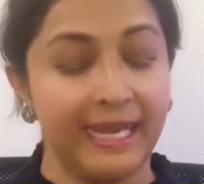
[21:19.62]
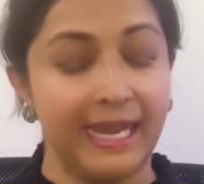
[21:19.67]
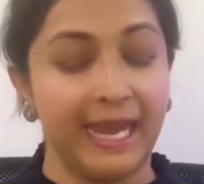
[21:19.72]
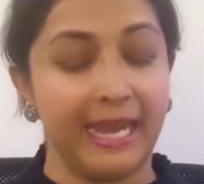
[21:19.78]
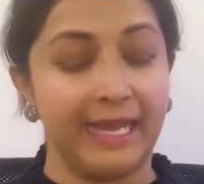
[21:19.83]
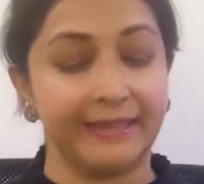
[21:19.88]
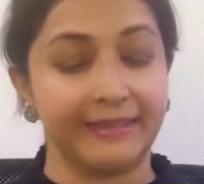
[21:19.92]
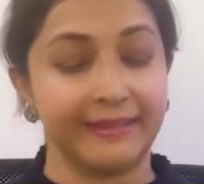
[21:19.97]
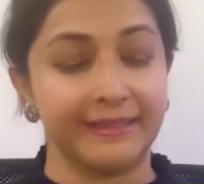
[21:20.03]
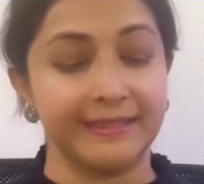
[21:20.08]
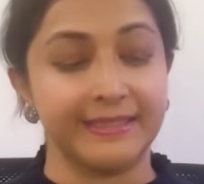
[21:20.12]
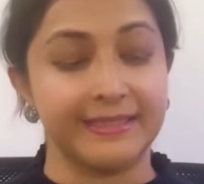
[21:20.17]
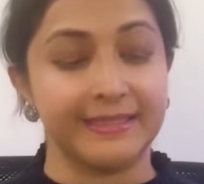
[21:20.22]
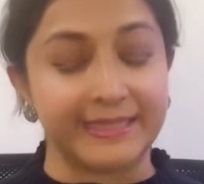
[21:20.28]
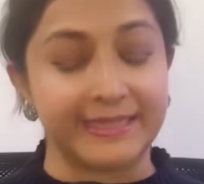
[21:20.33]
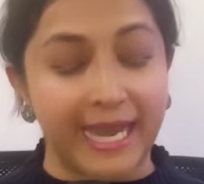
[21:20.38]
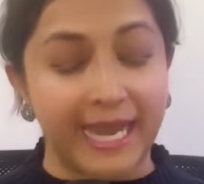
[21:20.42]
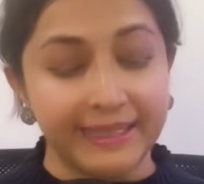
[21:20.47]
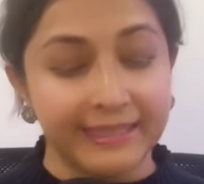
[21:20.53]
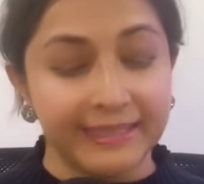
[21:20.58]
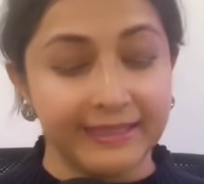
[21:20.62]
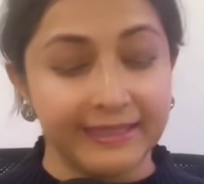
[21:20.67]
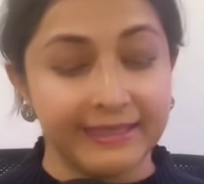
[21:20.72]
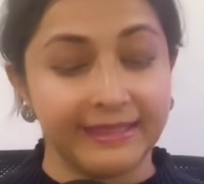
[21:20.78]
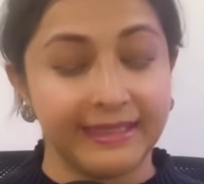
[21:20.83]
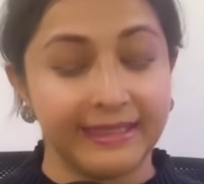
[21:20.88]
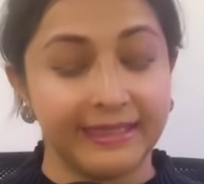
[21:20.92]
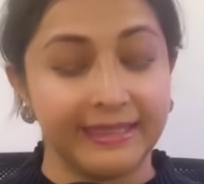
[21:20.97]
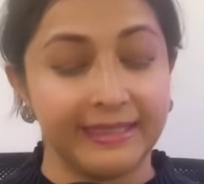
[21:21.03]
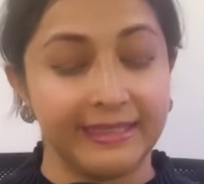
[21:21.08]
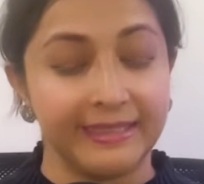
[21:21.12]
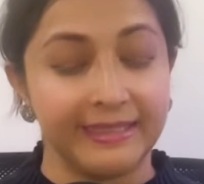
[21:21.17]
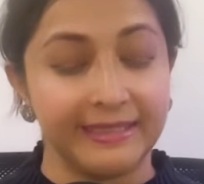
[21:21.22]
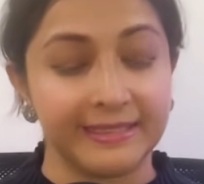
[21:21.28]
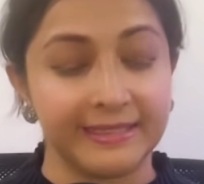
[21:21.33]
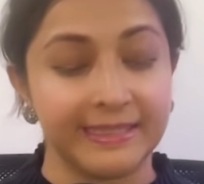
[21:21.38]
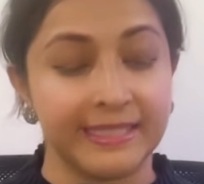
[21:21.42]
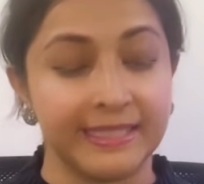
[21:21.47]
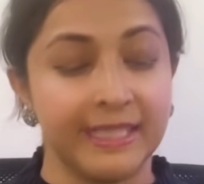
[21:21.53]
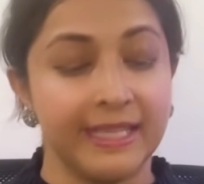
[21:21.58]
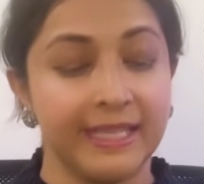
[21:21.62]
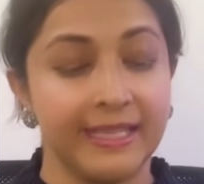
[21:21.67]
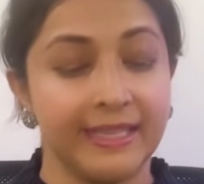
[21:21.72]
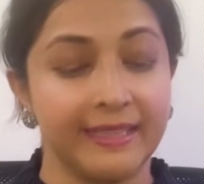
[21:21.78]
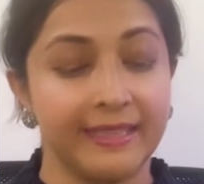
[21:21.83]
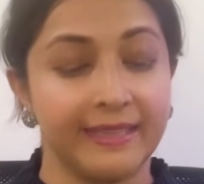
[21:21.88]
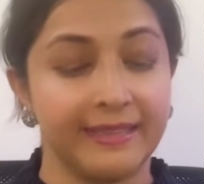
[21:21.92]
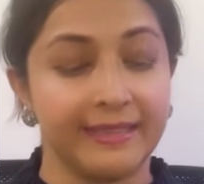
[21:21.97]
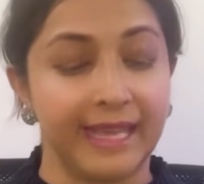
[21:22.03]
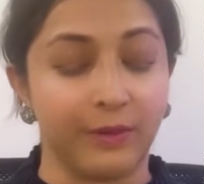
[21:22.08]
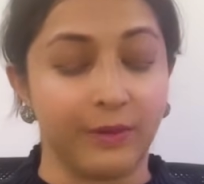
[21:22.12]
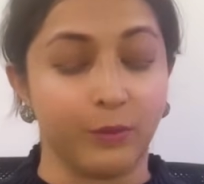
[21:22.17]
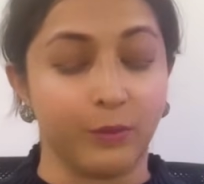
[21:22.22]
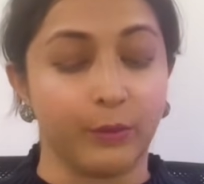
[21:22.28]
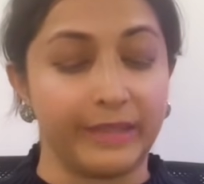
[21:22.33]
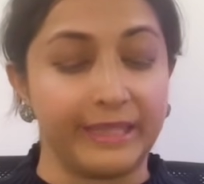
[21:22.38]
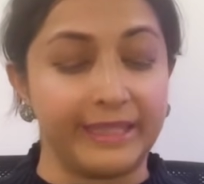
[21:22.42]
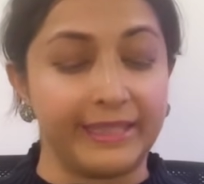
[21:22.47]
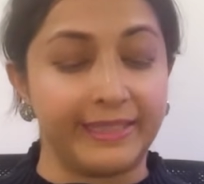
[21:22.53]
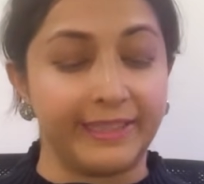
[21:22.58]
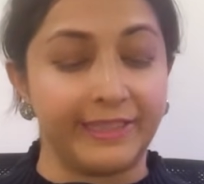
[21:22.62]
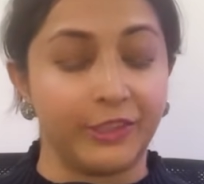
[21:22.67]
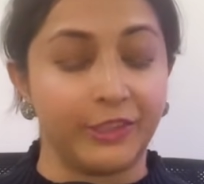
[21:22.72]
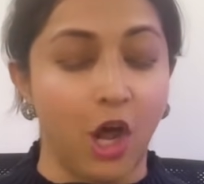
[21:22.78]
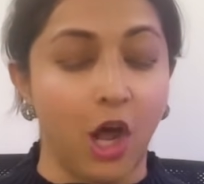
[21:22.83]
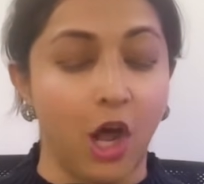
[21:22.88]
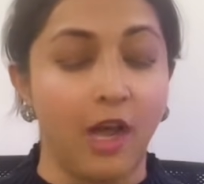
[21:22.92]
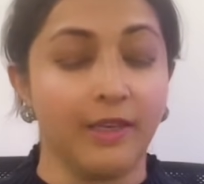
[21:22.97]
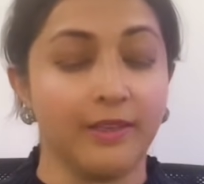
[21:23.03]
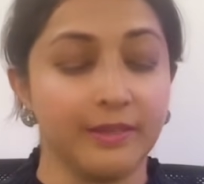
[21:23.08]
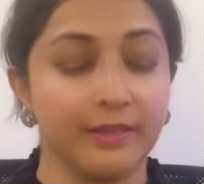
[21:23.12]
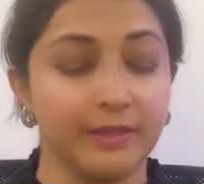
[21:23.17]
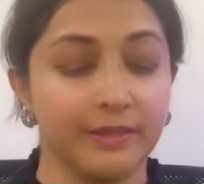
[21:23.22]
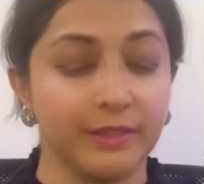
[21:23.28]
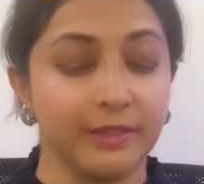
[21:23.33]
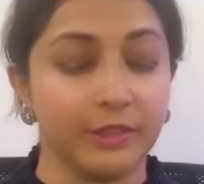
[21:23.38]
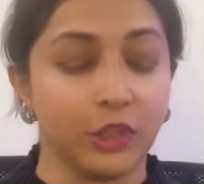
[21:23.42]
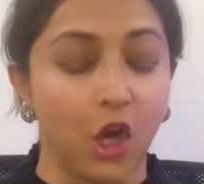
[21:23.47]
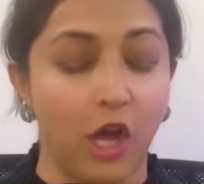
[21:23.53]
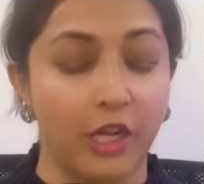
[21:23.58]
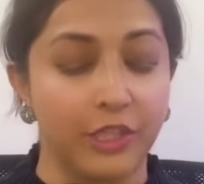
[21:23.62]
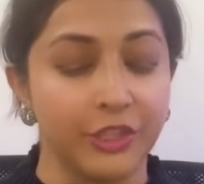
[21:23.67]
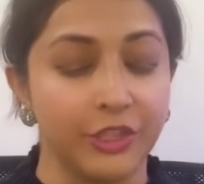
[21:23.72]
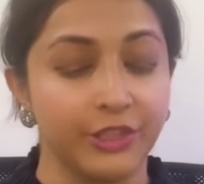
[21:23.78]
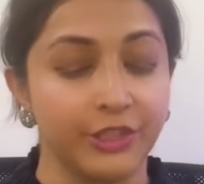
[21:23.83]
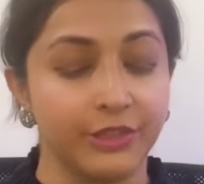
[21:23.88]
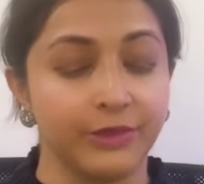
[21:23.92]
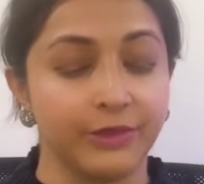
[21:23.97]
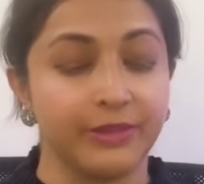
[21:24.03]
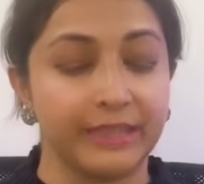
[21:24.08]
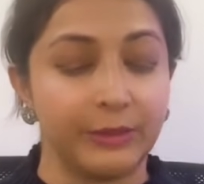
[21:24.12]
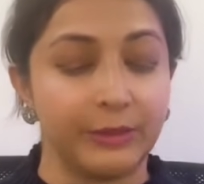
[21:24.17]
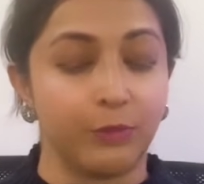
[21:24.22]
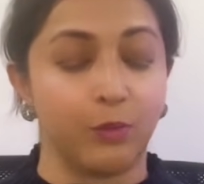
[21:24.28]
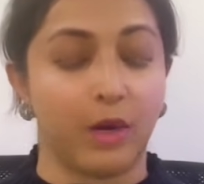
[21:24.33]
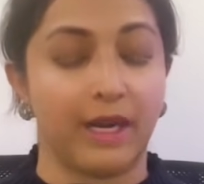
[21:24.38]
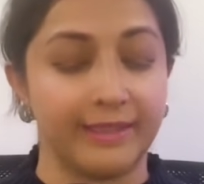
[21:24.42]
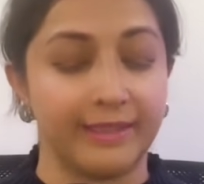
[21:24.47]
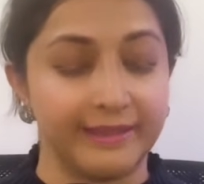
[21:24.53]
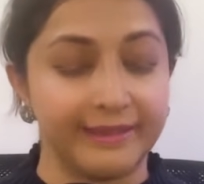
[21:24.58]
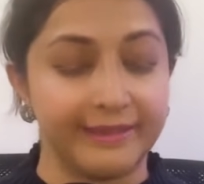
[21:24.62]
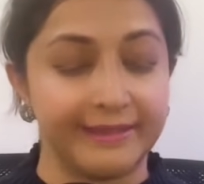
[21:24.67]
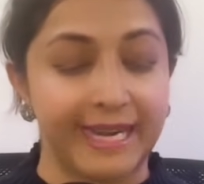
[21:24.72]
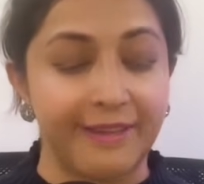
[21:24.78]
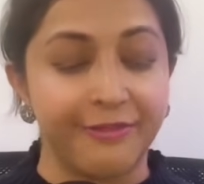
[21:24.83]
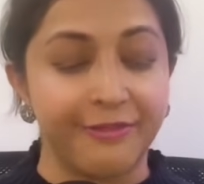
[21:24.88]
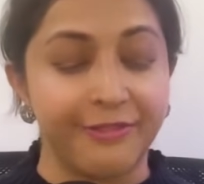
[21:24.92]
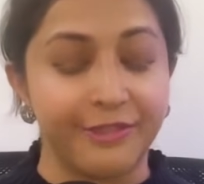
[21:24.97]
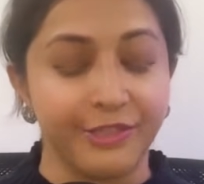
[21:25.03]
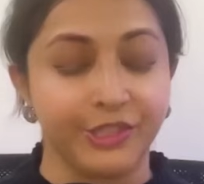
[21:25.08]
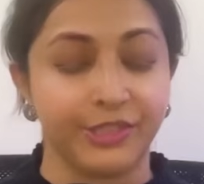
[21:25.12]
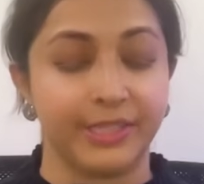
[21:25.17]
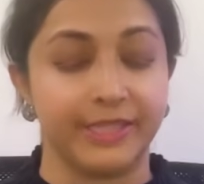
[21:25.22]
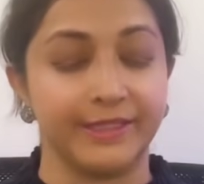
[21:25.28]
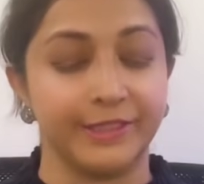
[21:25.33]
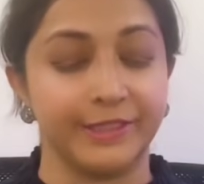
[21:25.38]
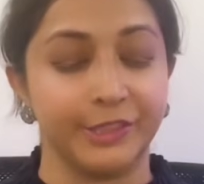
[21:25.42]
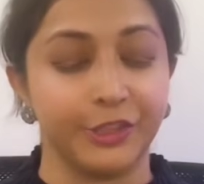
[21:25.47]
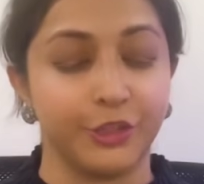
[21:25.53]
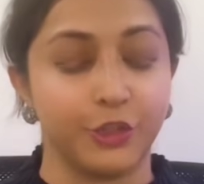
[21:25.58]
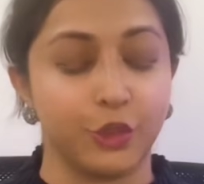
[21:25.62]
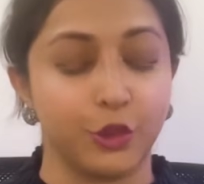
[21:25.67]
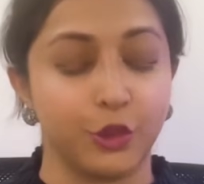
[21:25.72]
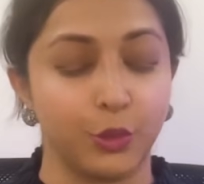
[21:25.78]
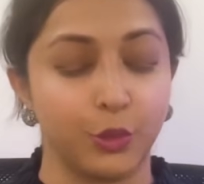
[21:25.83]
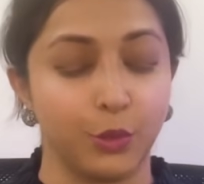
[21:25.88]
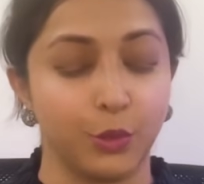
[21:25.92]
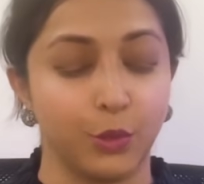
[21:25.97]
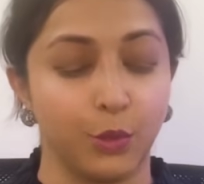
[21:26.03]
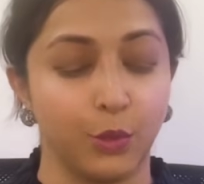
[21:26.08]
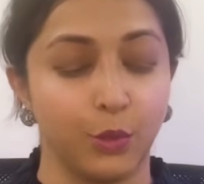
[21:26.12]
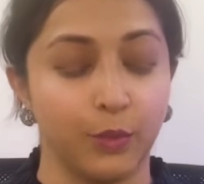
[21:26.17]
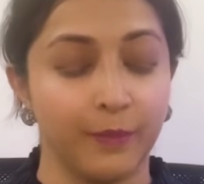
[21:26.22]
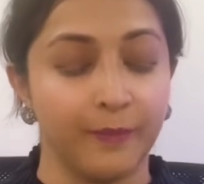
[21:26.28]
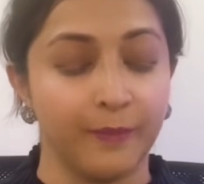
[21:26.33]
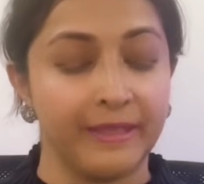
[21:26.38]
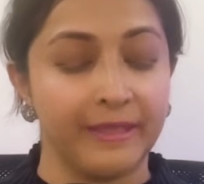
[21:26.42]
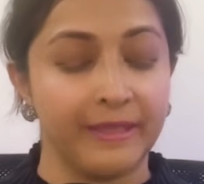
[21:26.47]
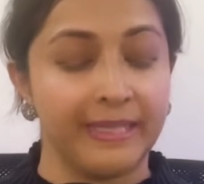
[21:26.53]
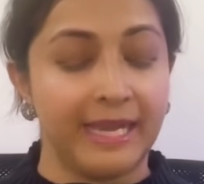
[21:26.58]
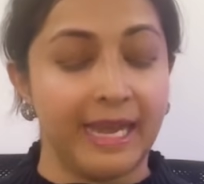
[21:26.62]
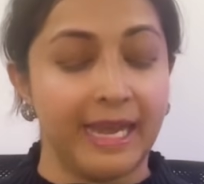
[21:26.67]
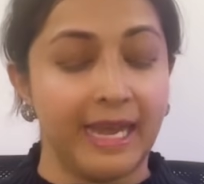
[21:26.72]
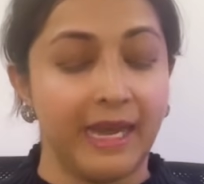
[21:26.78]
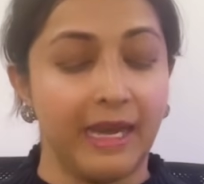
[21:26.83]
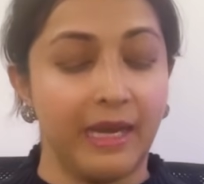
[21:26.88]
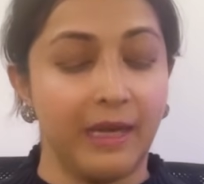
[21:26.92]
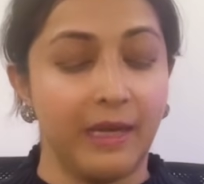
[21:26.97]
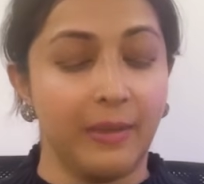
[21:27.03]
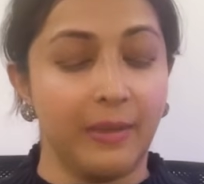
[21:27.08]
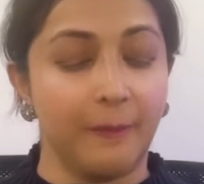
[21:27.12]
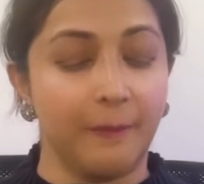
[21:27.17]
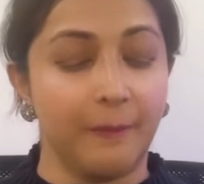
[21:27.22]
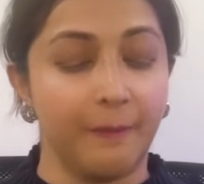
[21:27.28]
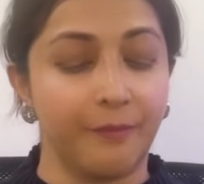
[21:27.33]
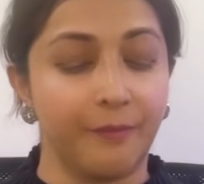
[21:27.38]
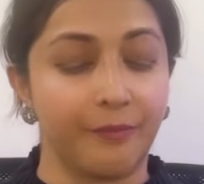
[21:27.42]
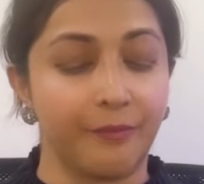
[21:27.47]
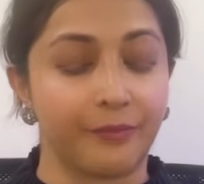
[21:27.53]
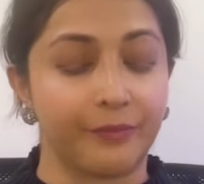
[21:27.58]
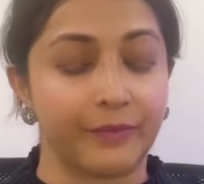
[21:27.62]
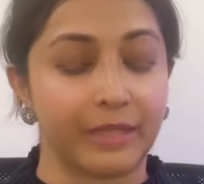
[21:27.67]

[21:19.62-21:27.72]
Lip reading: And the second is that we cannot constantly run deficits to um,